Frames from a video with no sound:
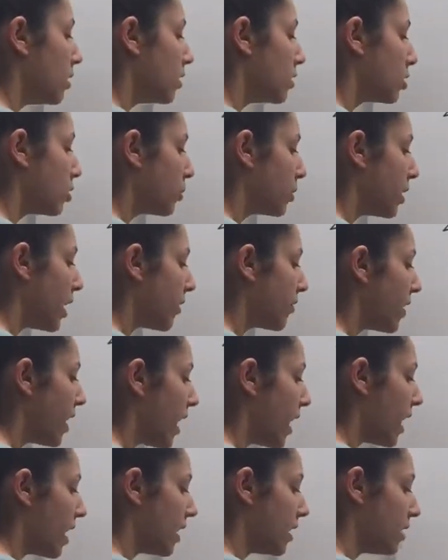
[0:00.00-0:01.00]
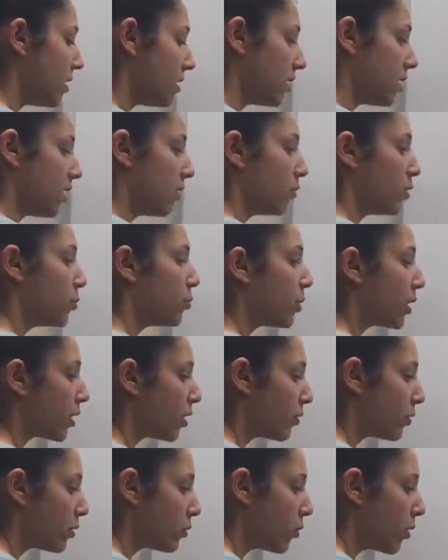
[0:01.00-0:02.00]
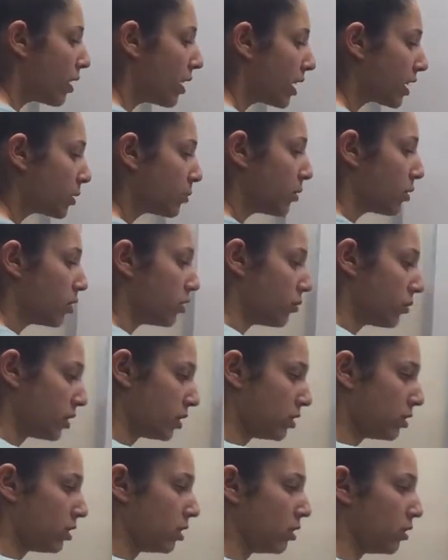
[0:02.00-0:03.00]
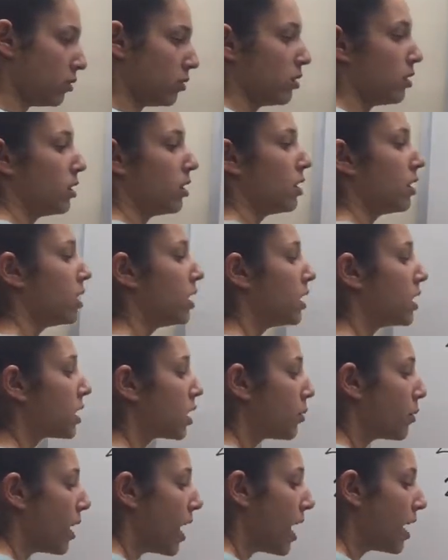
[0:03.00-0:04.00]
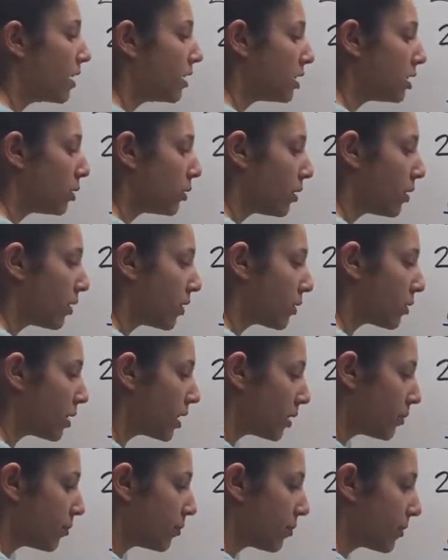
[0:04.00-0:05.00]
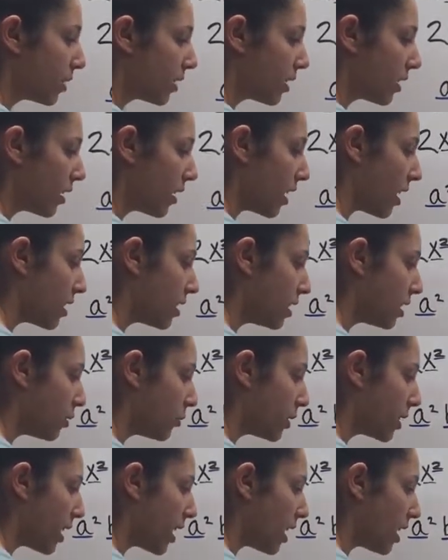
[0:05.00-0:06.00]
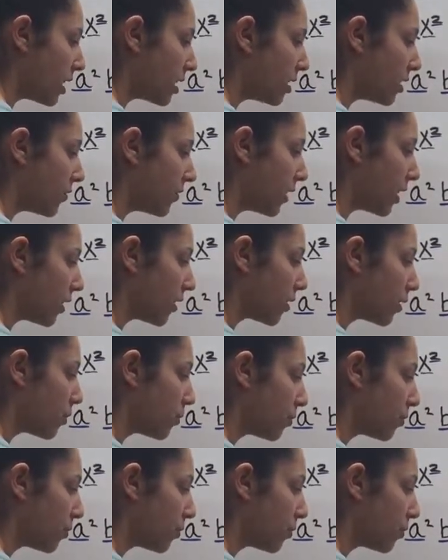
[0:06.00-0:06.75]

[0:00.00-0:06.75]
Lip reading: So we would have the a, we'd bring over one exponent, which is 2. Then we'll add it to our 3. And here we get a to the 5th.